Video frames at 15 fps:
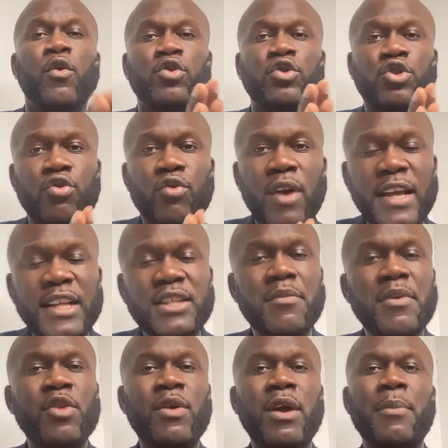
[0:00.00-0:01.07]
trying to meet
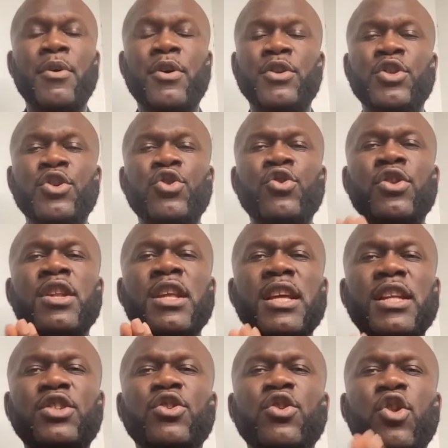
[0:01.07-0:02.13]
the right person, you need
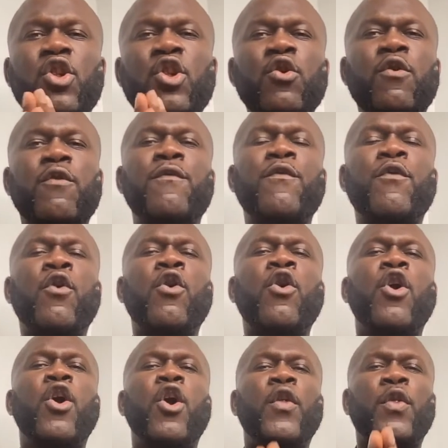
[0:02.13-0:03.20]
to look for
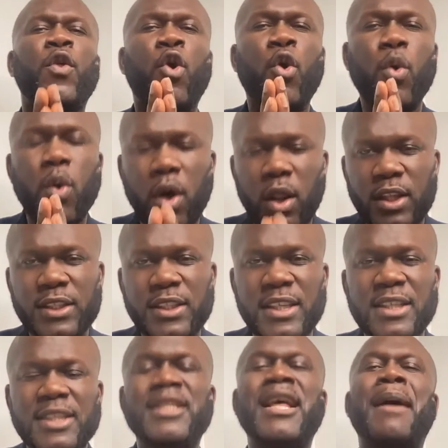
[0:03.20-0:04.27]
the
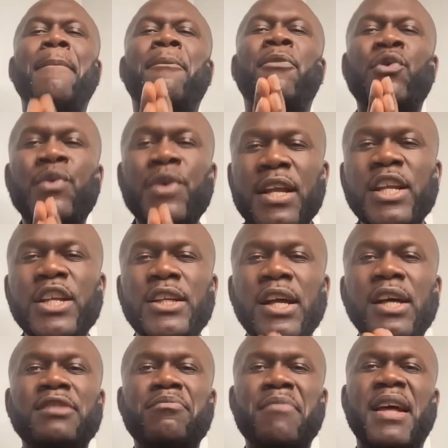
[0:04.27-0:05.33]
qualities that really
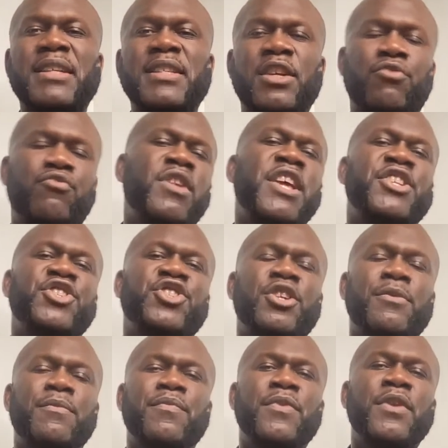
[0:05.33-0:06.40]
does matter in a
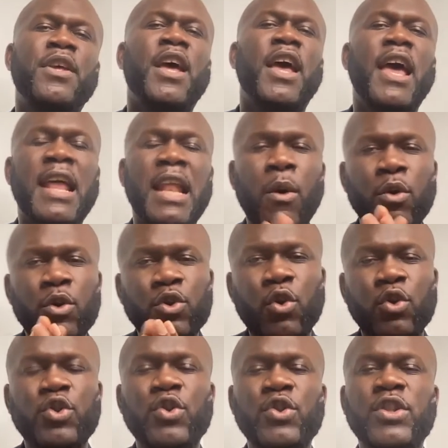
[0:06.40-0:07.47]
relationship. And I want to talk
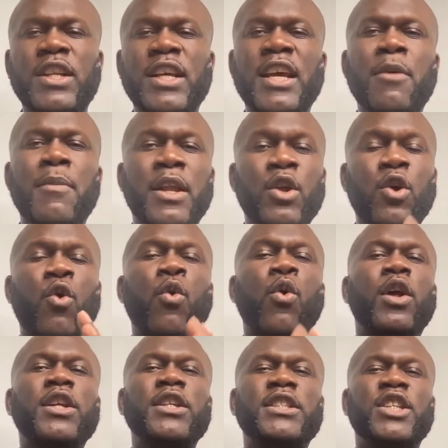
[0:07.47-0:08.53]
to you today about the
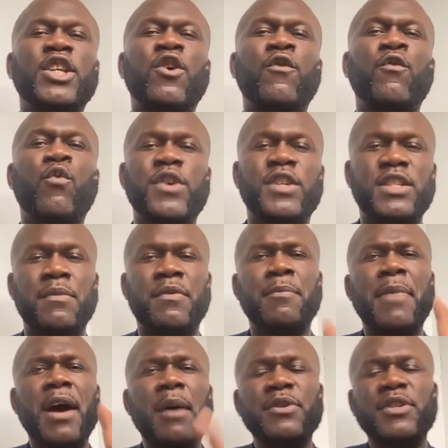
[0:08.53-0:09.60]
quality of wisdom. The
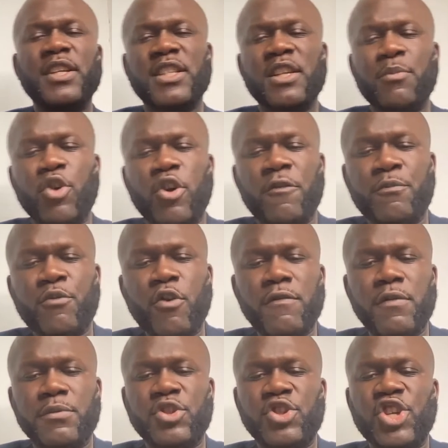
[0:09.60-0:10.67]
Bible says in the book of
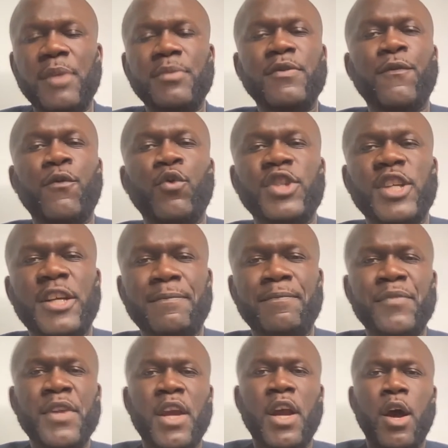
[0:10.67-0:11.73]
Proverbs, chapter 14,
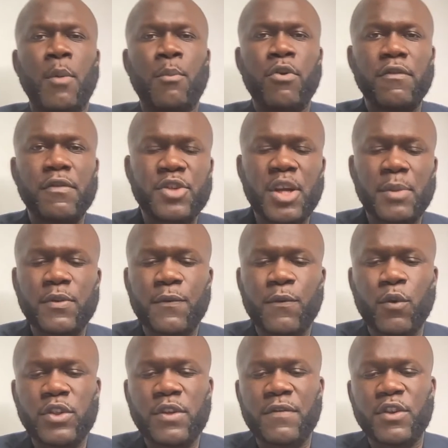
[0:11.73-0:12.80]
Proverbs chapter
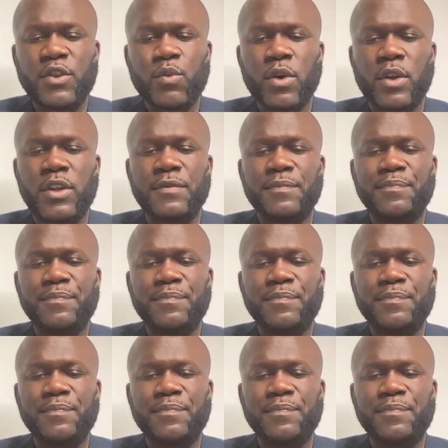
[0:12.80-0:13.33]
14, verse 1,